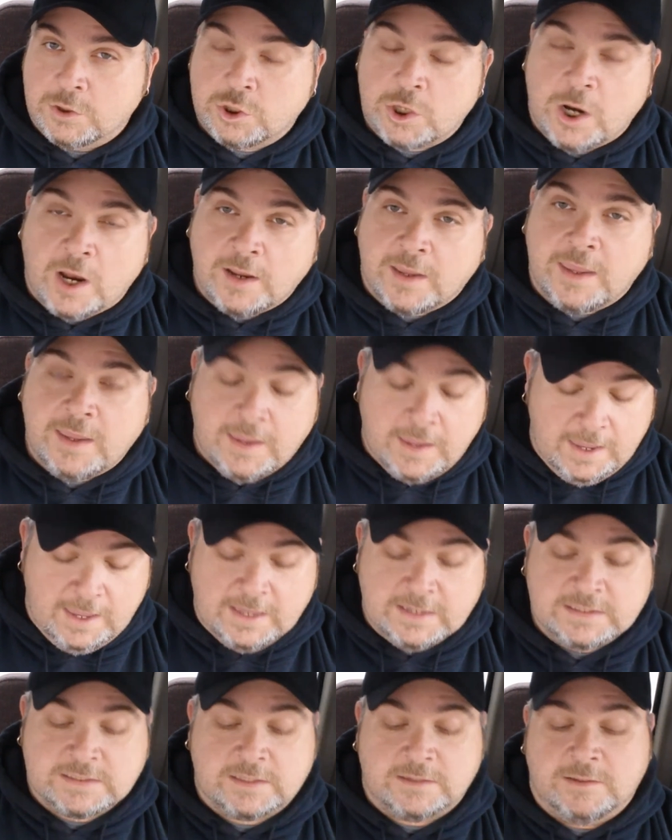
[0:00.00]
Trucking
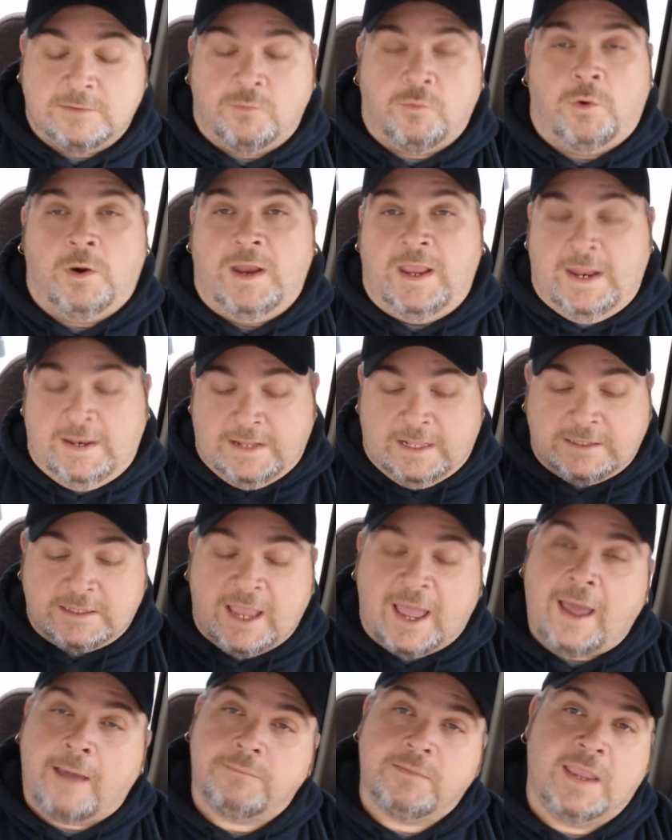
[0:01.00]
is in the
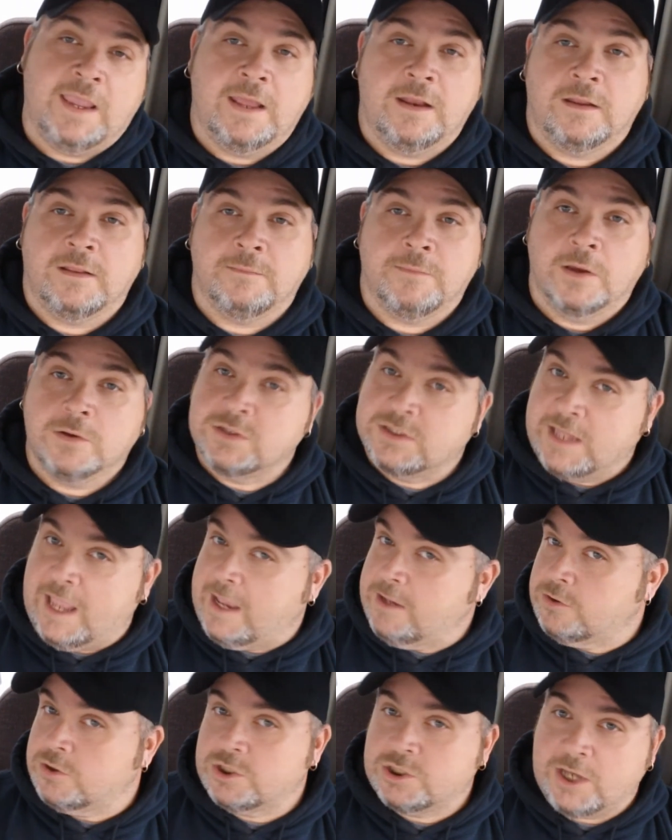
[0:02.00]
top 10 of the most
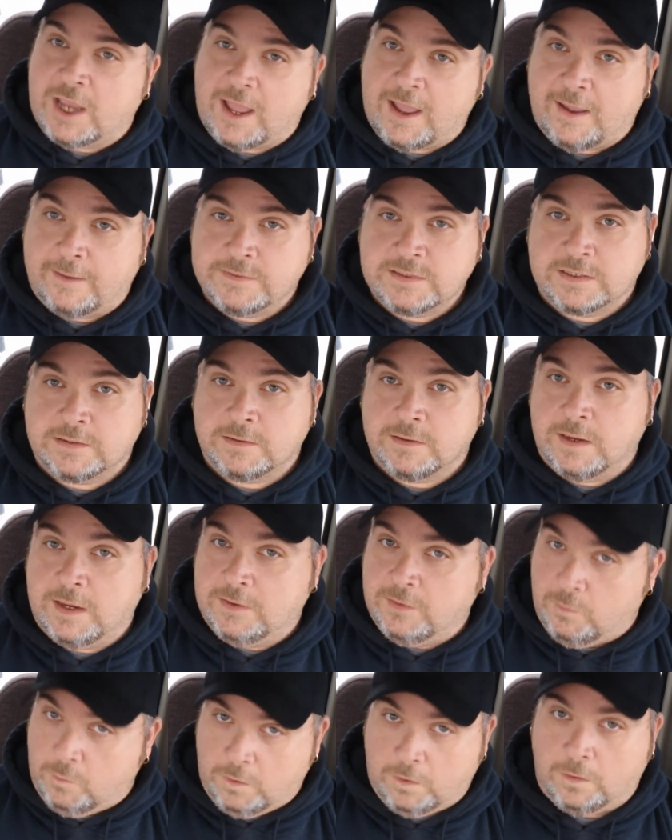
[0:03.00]
dangerous jobs
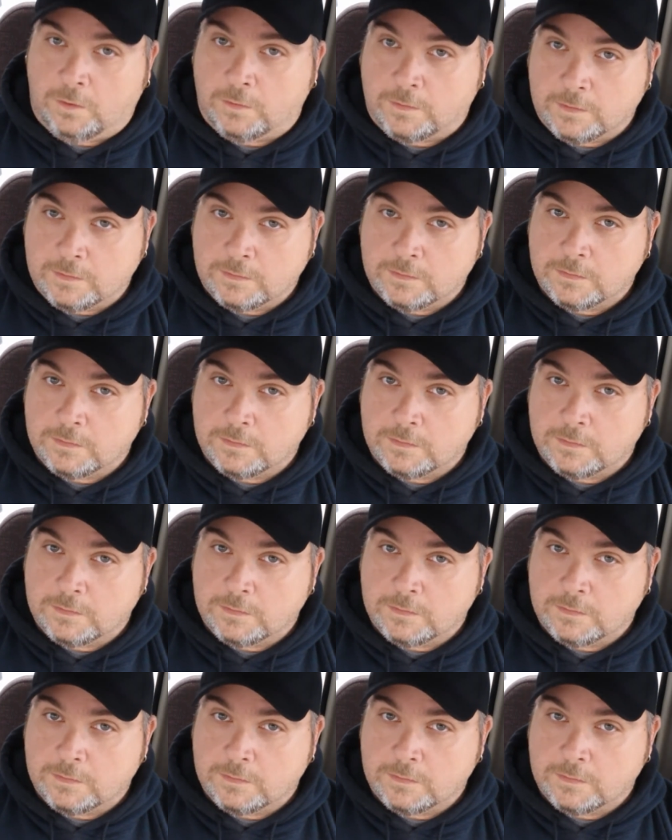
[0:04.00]
in the world.